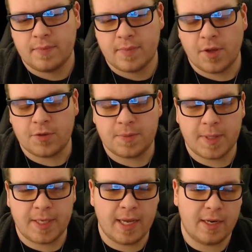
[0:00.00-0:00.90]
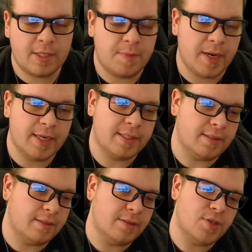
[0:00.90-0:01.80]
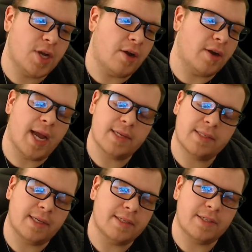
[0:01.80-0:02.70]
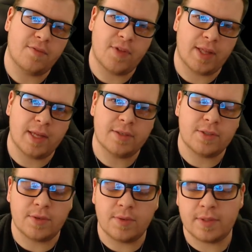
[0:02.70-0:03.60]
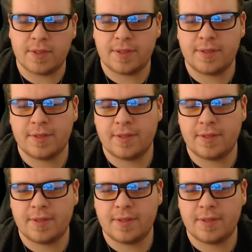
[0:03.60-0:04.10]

Helps me get experience in shoutcasting and stuff like that. So it's